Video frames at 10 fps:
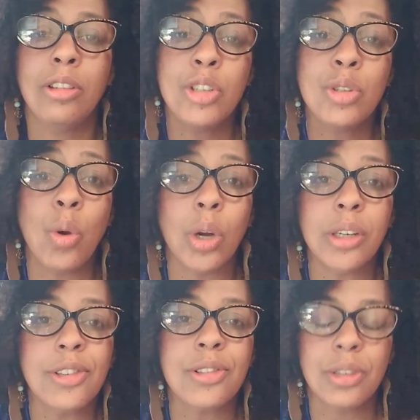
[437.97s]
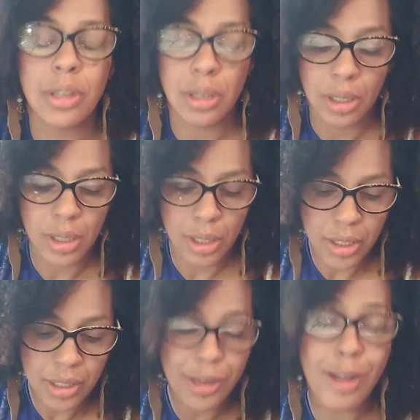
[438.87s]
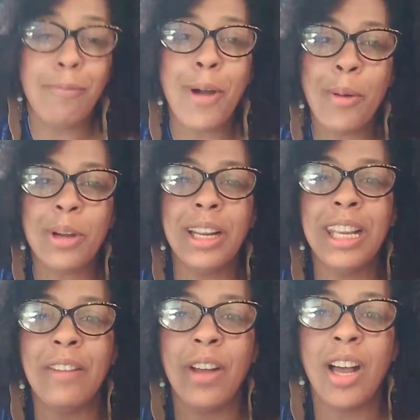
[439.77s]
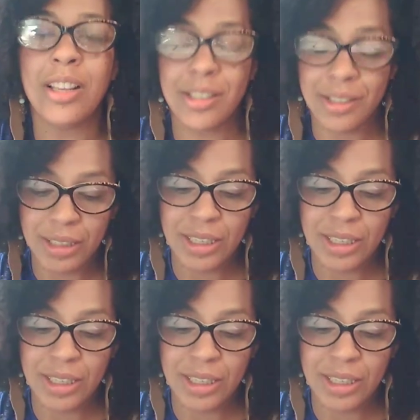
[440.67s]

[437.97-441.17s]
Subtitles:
Source, to come forward and give us